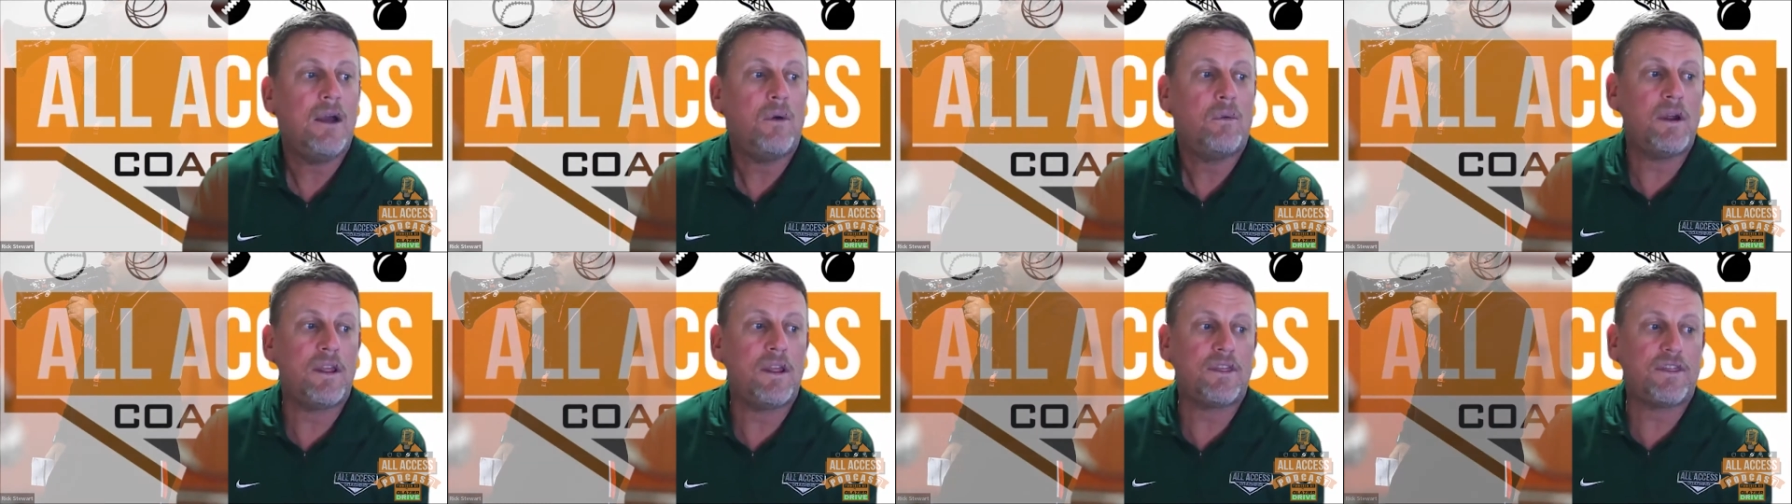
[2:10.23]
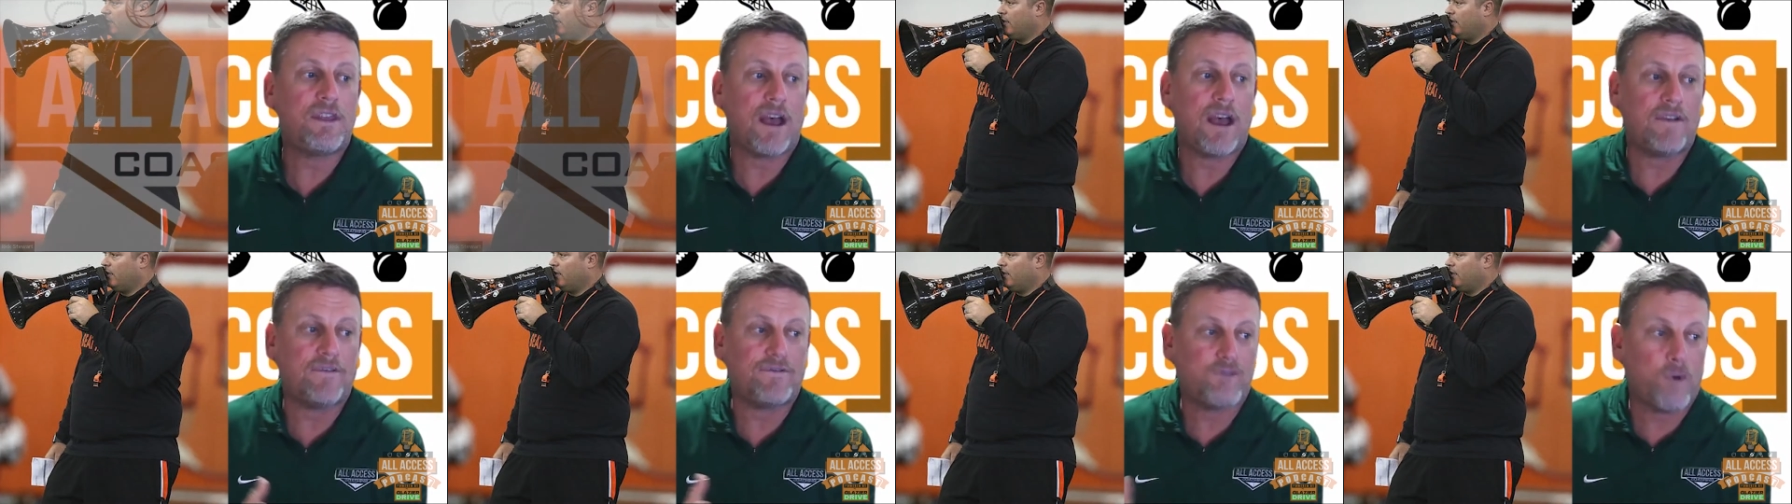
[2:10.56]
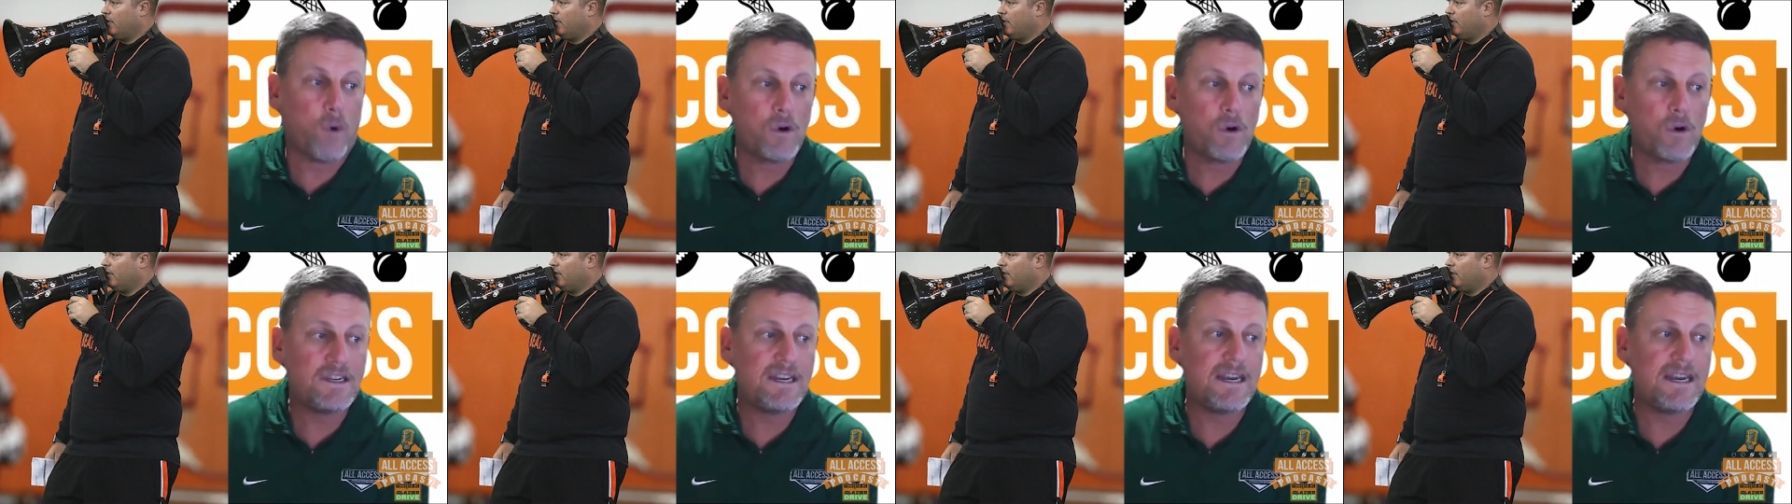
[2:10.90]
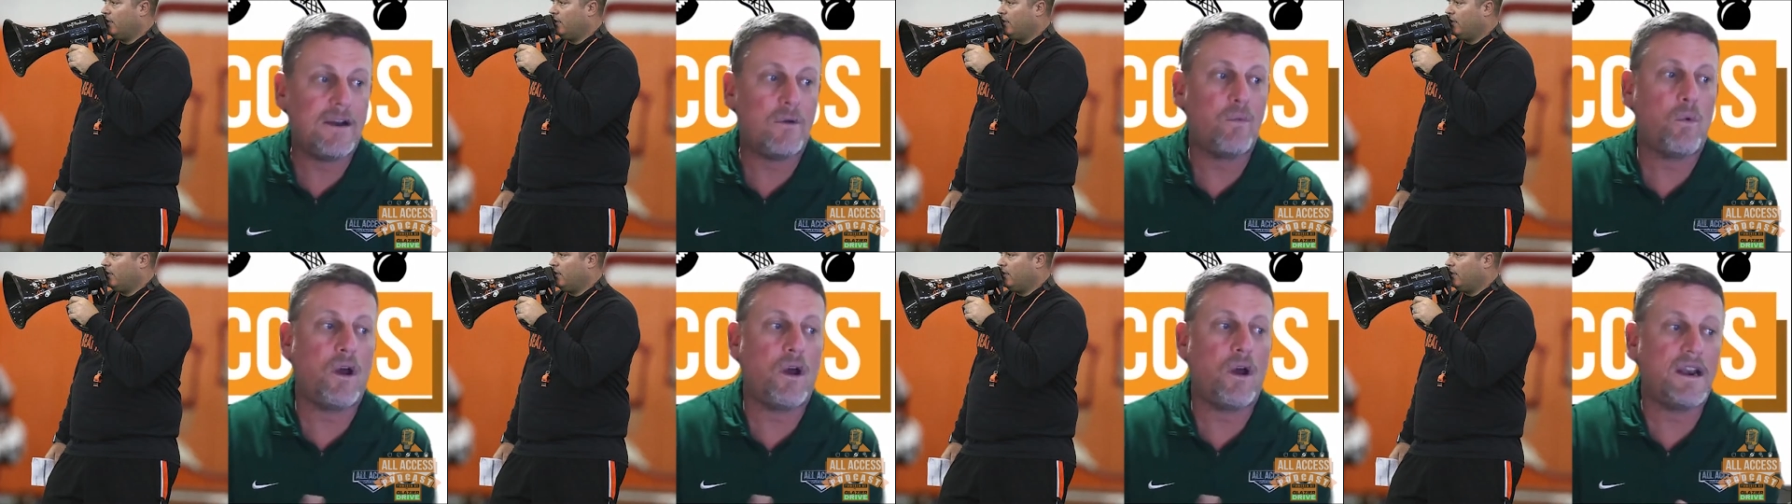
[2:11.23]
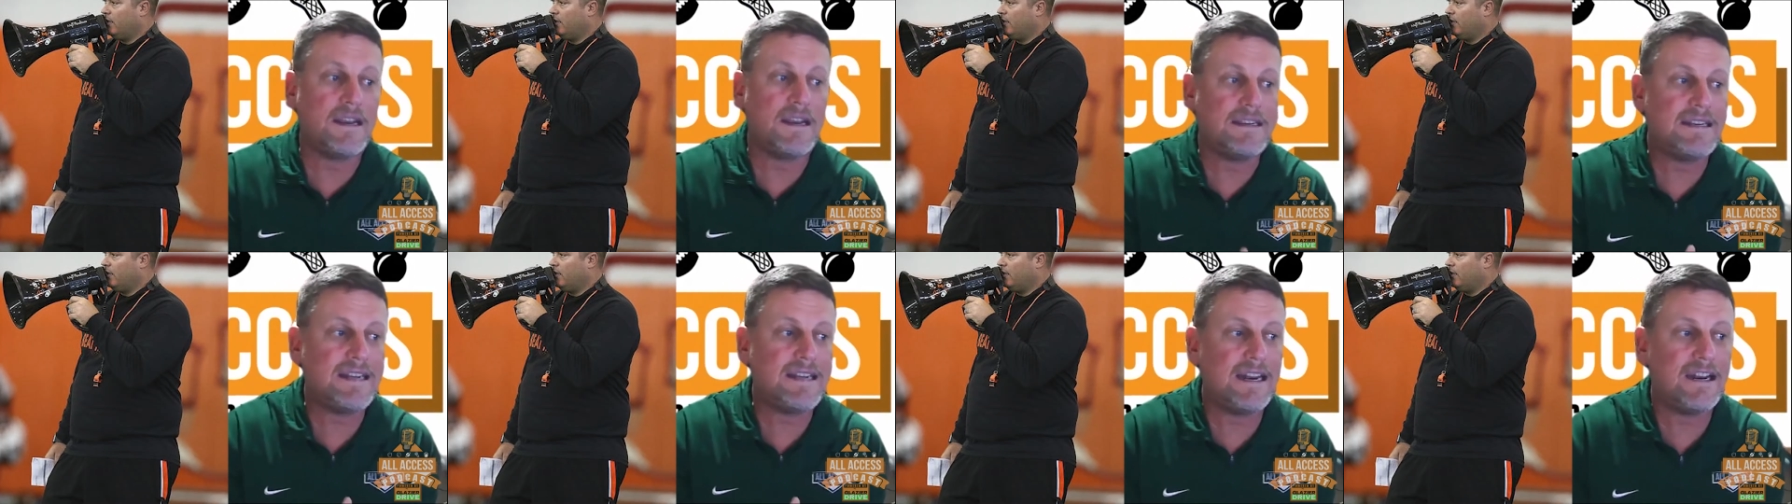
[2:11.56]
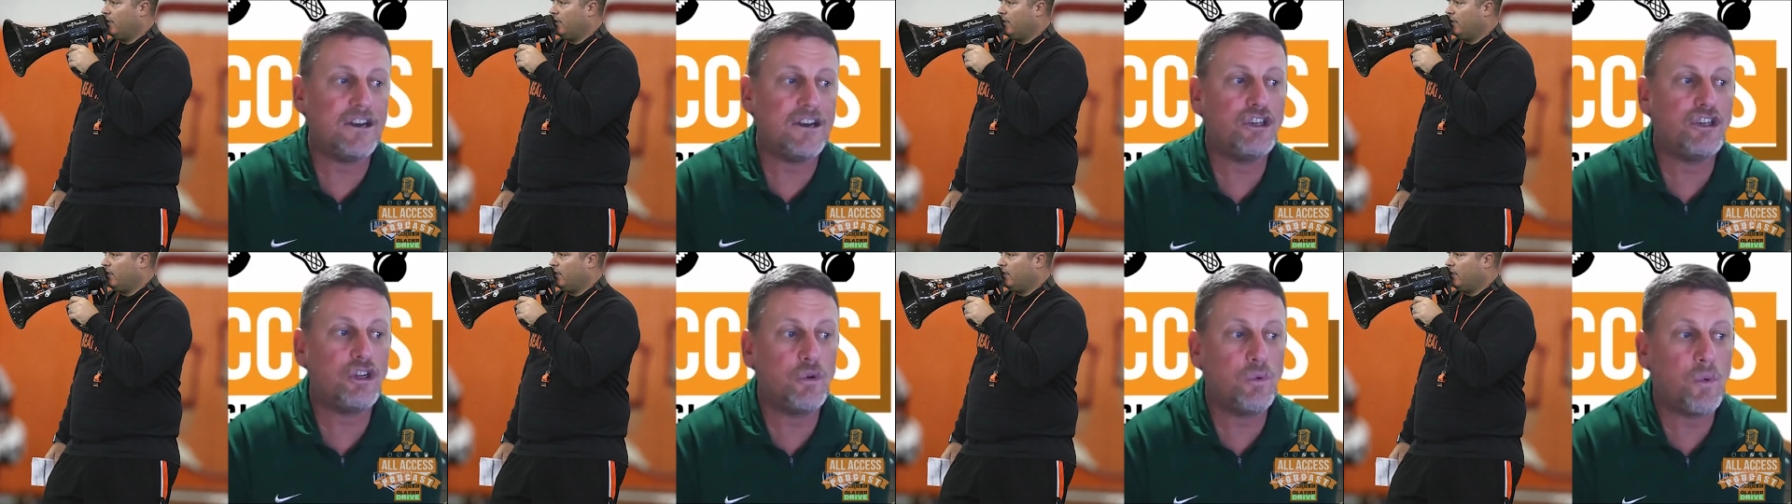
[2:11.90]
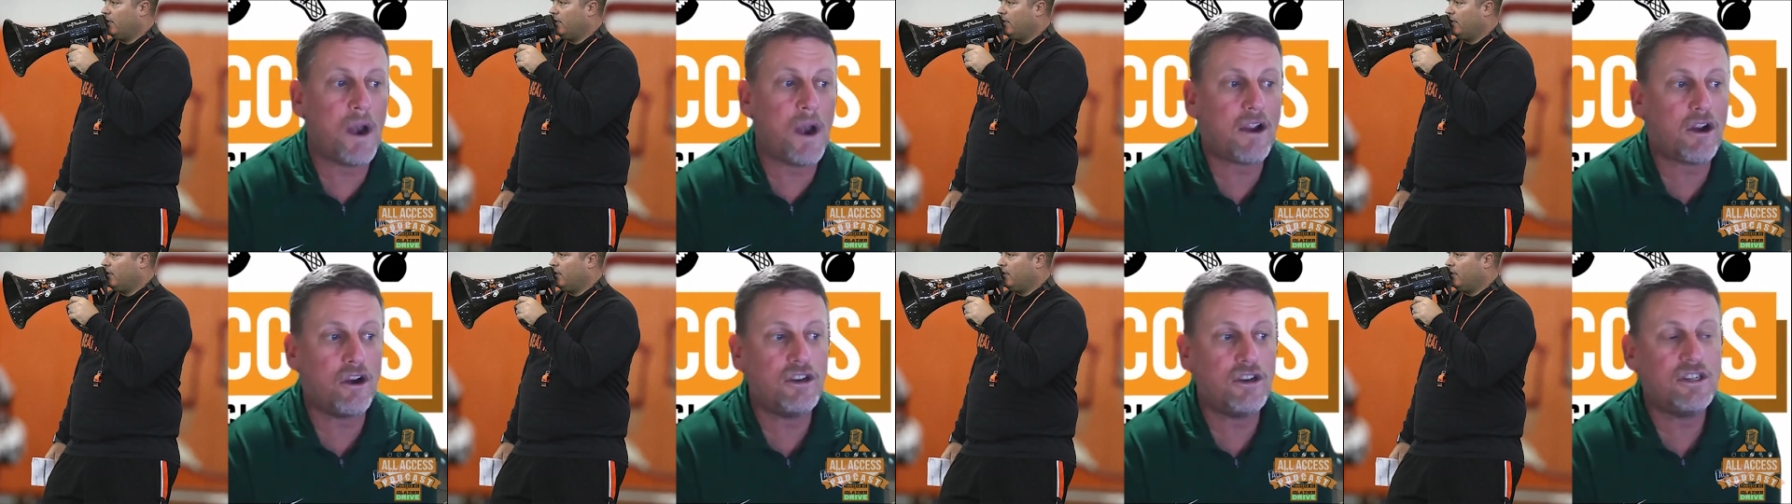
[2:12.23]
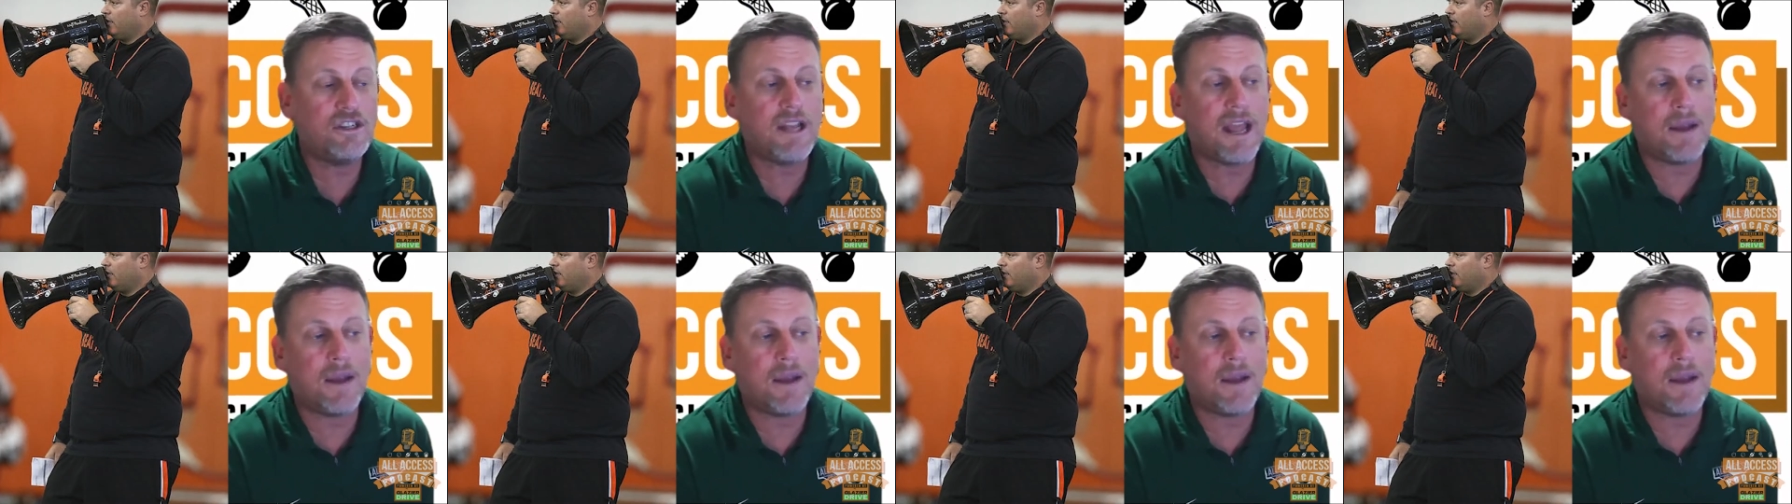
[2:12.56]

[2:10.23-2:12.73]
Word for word: with 14-1 and 10-2 records.